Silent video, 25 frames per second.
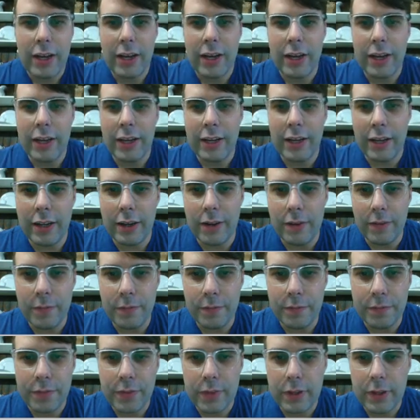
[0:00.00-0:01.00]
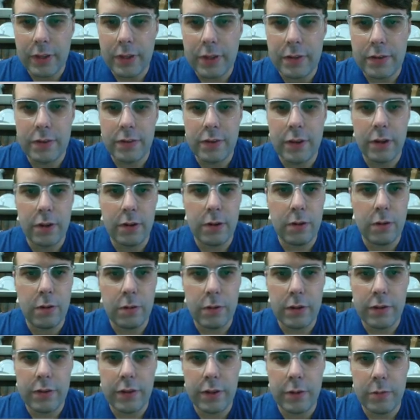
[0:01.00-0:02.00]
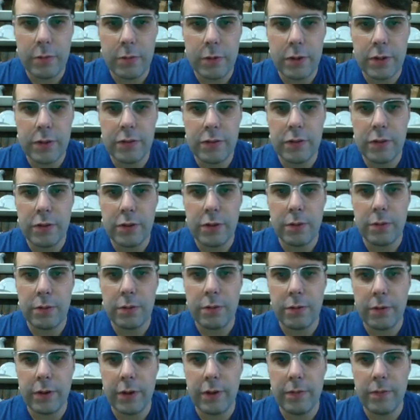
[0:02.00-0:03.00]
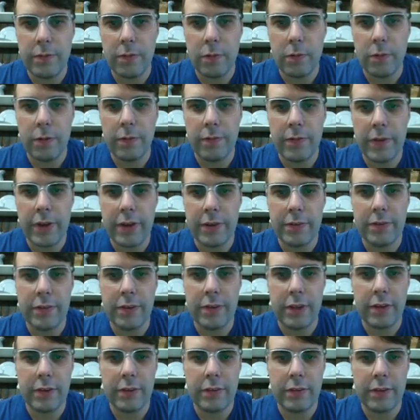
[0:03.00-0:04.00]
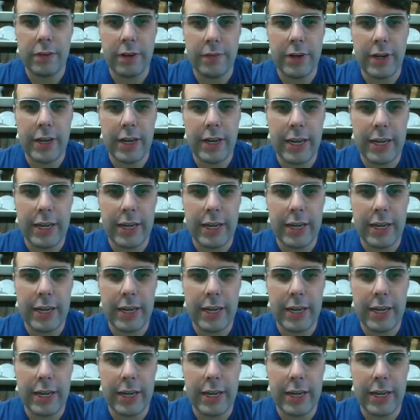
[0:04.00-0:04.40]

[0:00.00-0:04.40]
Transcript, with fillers: Um, so let's see 1, 2, 3, 4, 5, 6, 7,